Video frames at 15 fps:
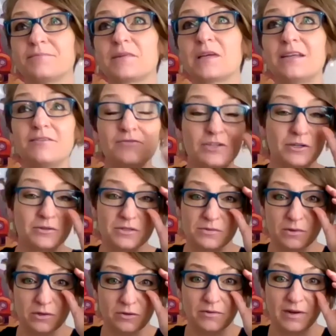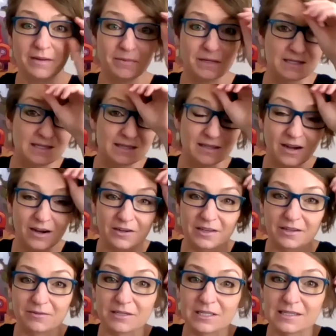Cleve Jones wrote a great piece in The
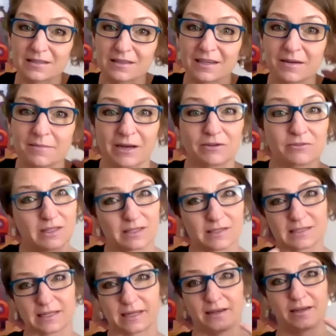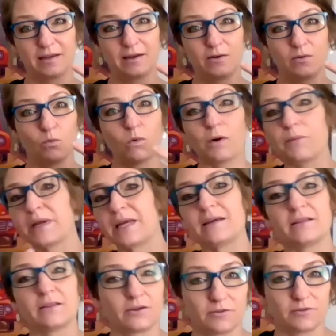Guardian recently about this, like what we
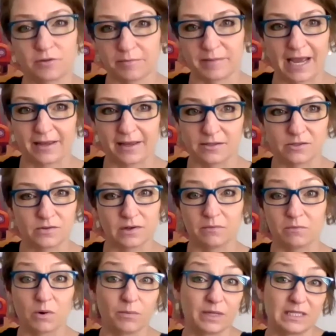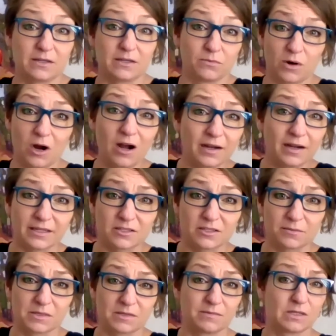can learn from that history and what we did wrong in
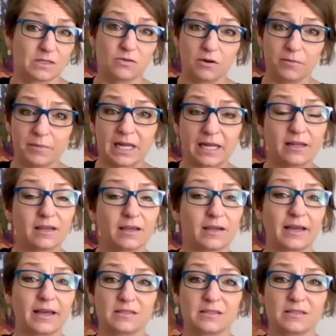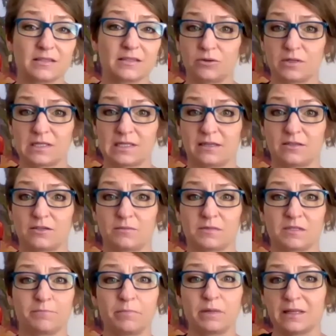terms of discriminating against folks, in terms
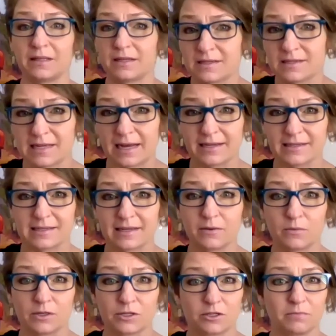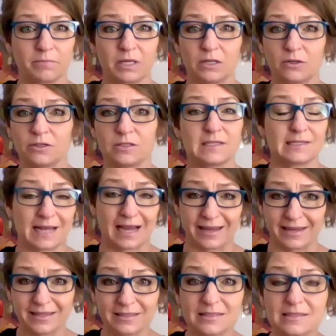of politicizing what should be good
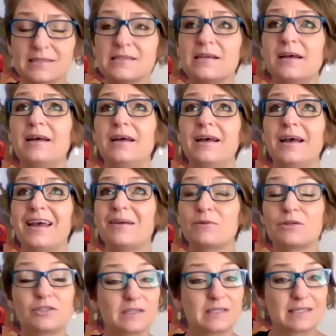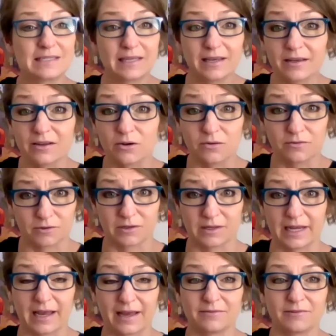science. And we're just seeing it over
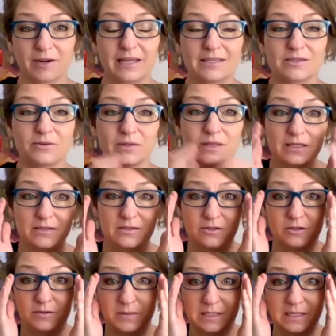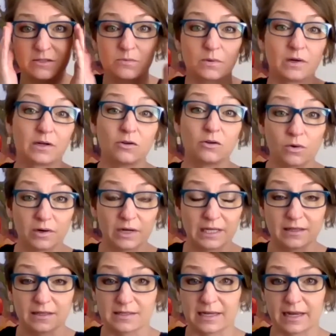again, right? So in this circumstance, we're ignoring
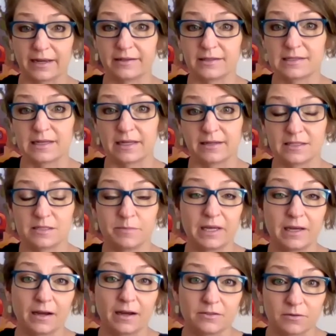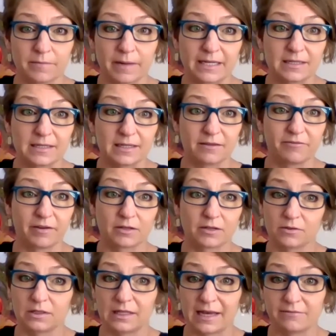the science and it's being undermined at the
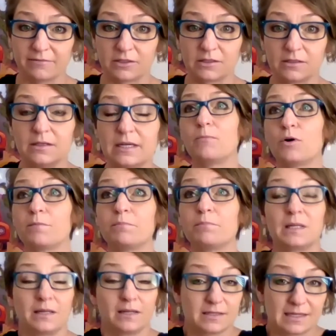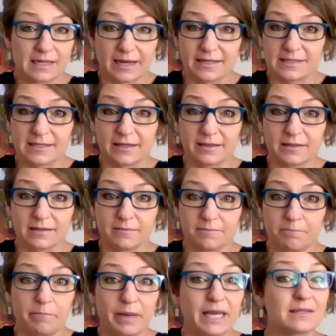federal level. We're politicizing
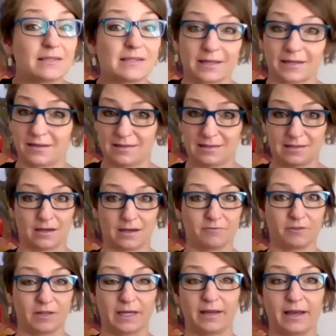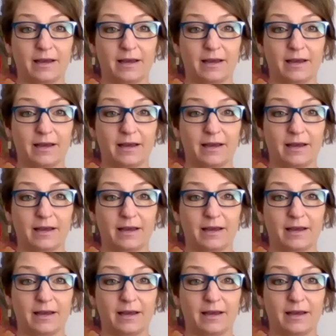basics of like,